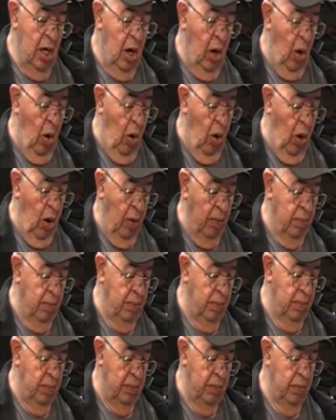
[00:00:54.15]
or
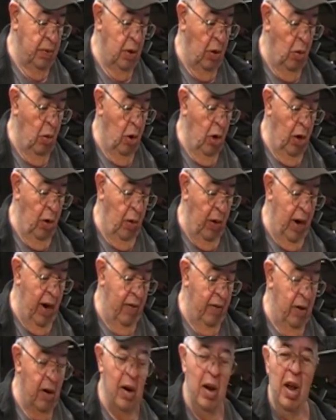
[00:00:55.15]
the wood or
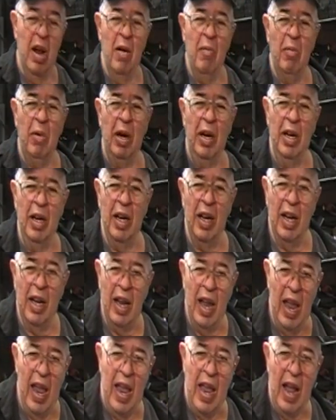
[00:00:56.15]
whatever, but
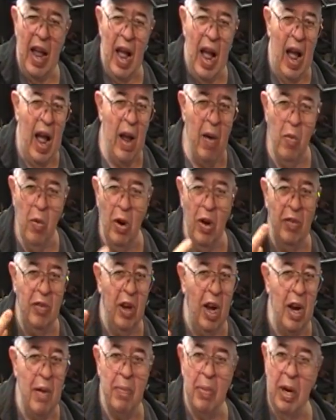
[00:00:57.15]
hey, I would have
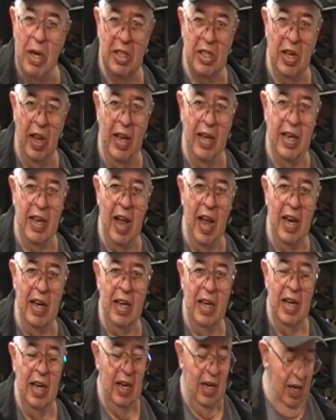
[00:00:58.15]
done a picture like that
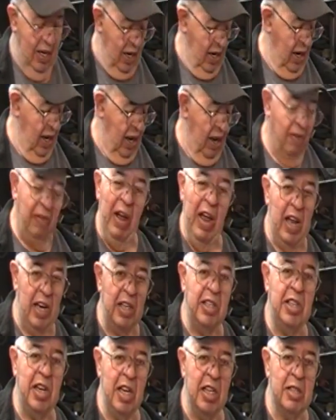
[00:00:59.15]
if I had a
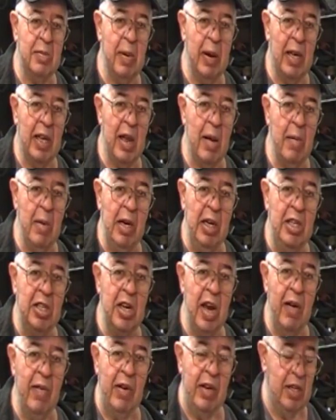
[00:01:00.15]
chance to make that many
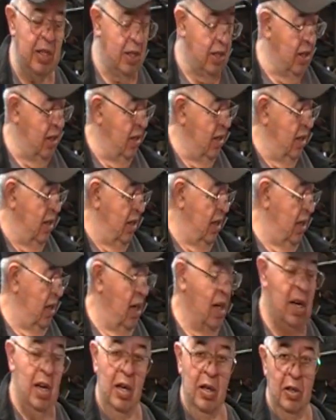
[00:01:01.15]
shavings.
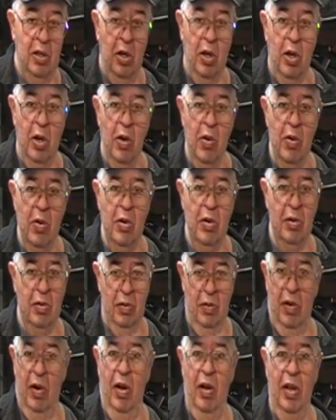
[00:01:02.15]
Do you?
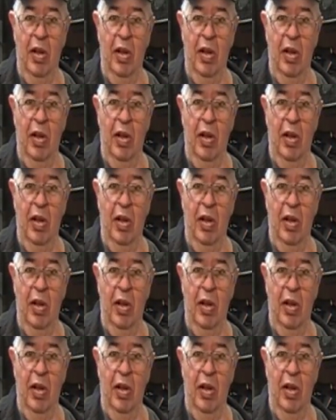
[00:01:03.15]
Well,